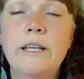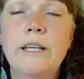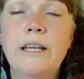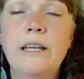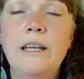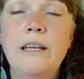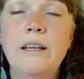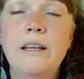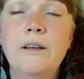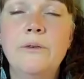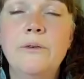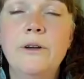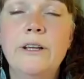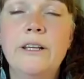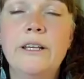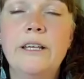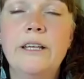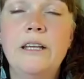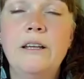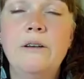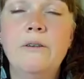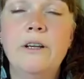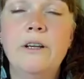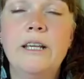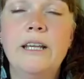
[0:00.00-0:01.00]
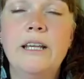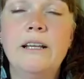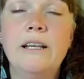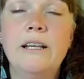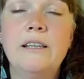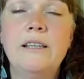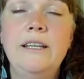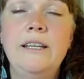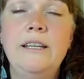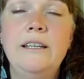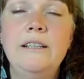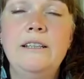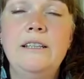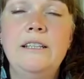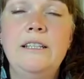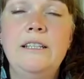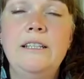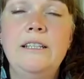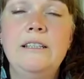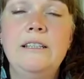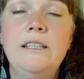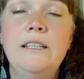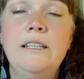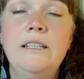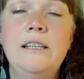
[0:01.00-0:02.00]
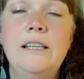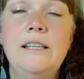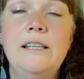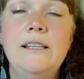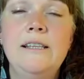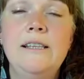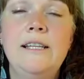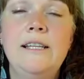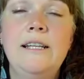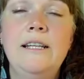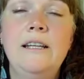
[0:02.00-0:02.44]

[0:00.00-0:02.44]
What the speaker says: working, working, working, clean, clean, clean, clean,